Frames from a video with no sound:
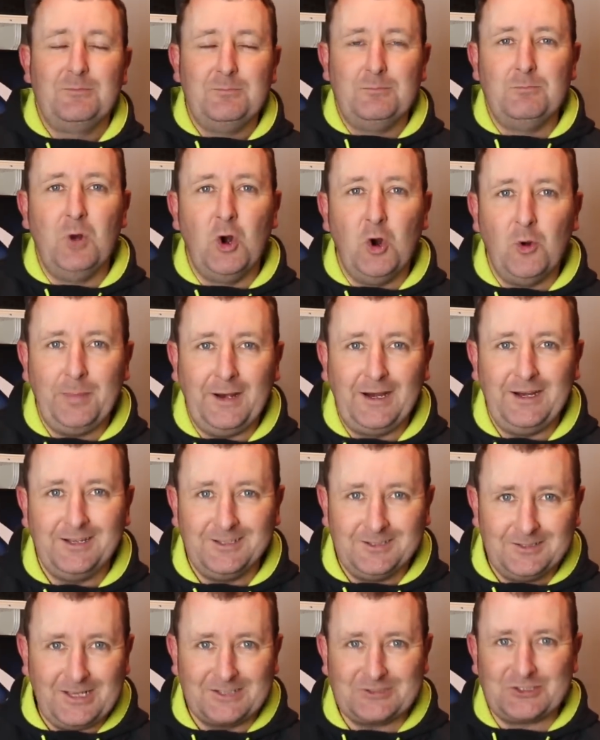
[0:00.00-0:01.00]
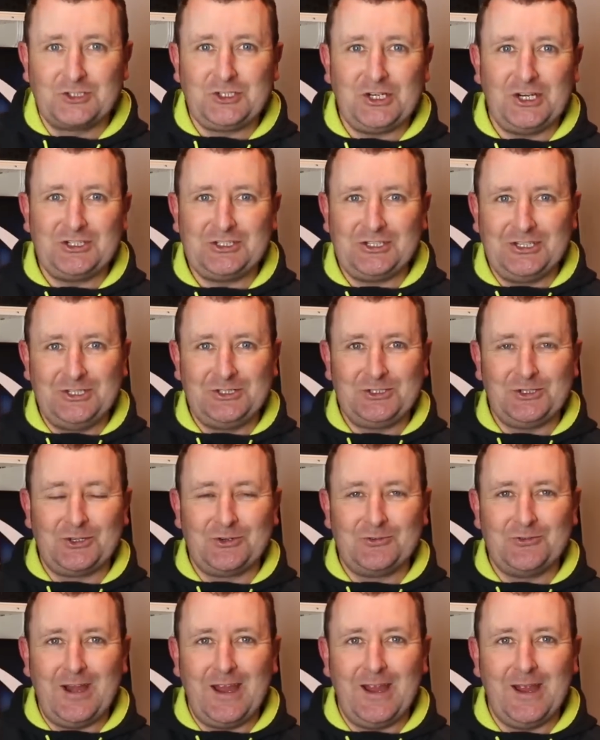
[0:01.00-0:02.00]
mobile as they're chasing each
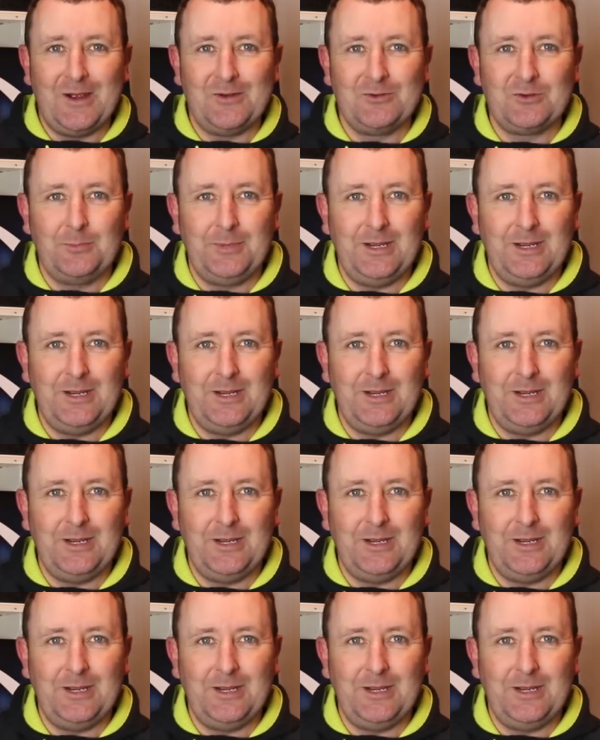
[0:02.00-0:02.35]
other around,